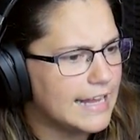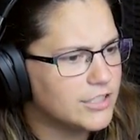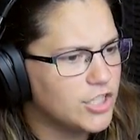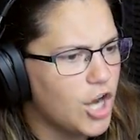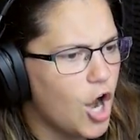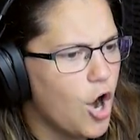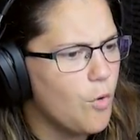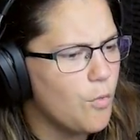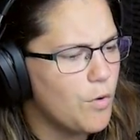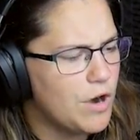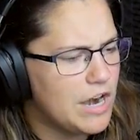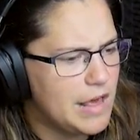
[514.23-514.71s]
I
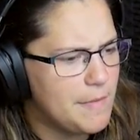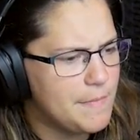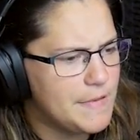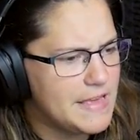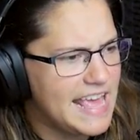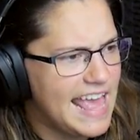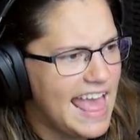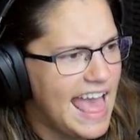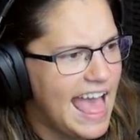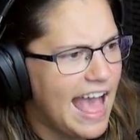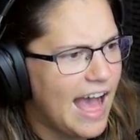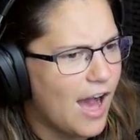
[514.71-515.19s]
want to
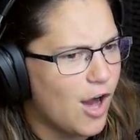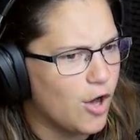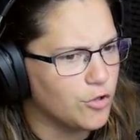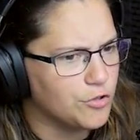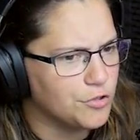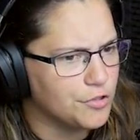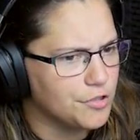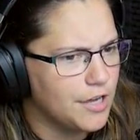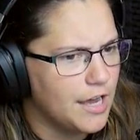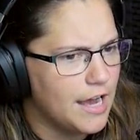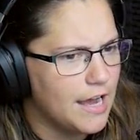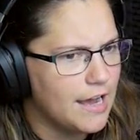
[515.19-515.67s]
be
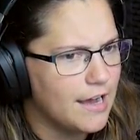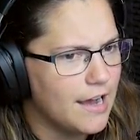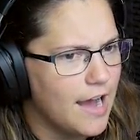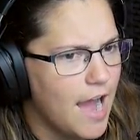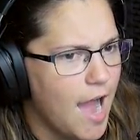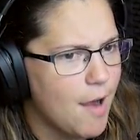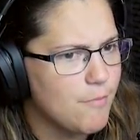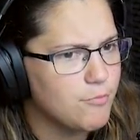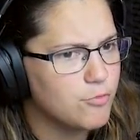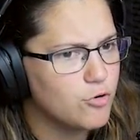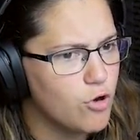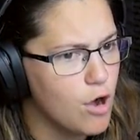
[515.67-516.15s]
held.
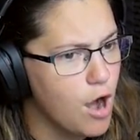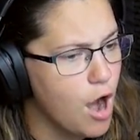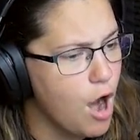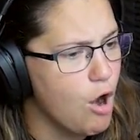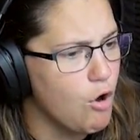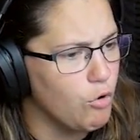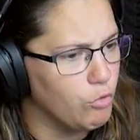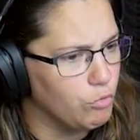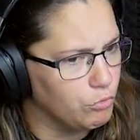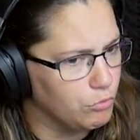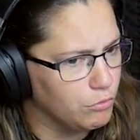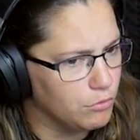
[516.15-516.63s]
I'm
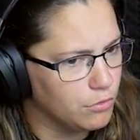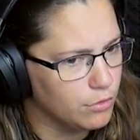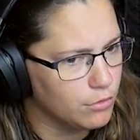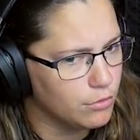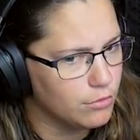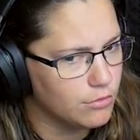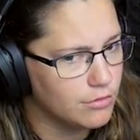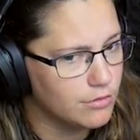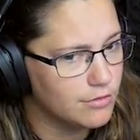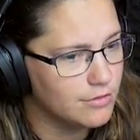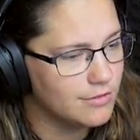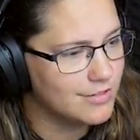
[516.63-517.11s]

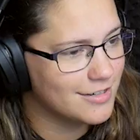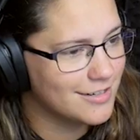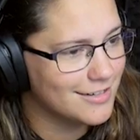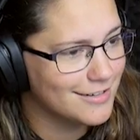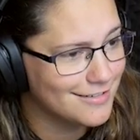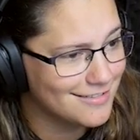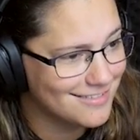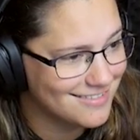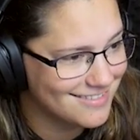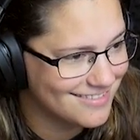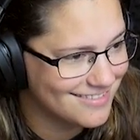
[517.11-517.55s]
grown.